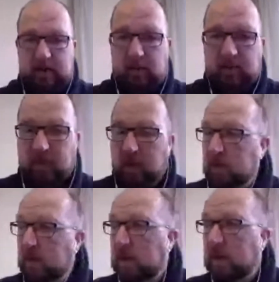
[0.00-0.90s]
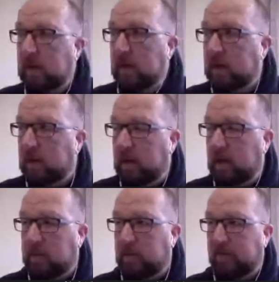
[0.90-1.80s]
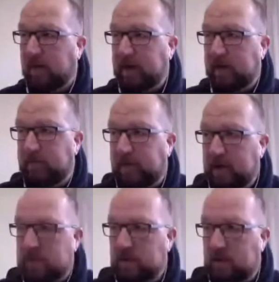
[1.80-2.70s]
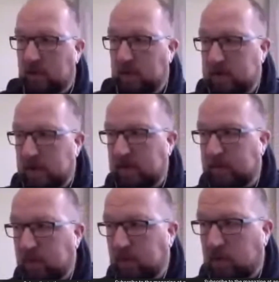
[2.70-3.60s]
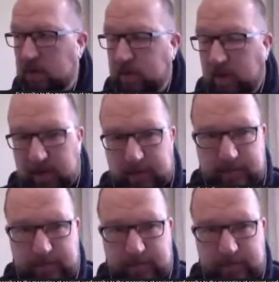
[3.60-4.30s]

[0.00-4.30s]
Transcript: so I'm told, provide a very secure seat for the horseman.